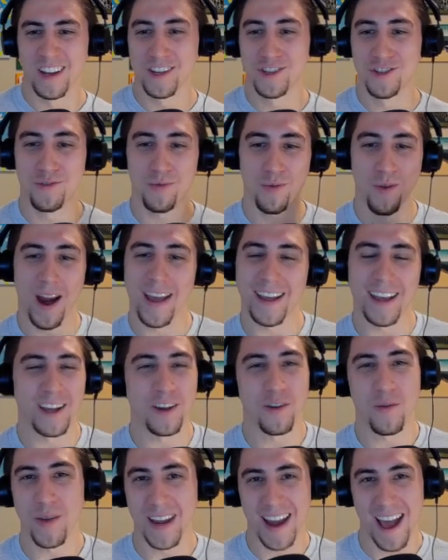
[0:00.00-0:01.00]
Dragon
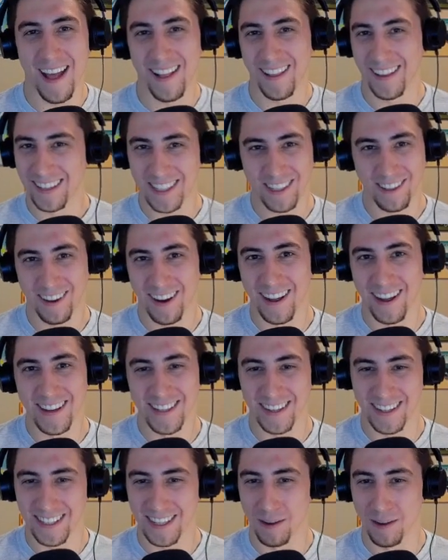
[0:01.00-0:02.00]
Queen
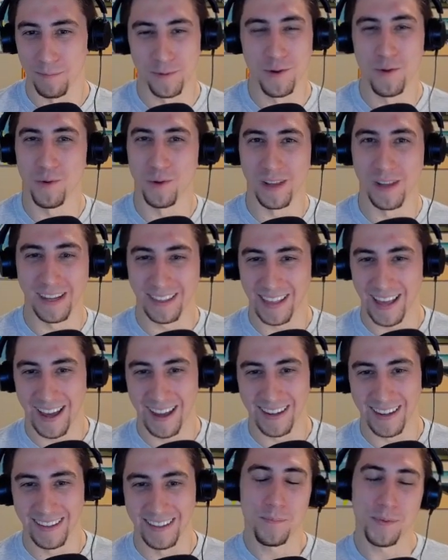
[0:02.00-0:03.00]
Alexstrasza or something cool like that.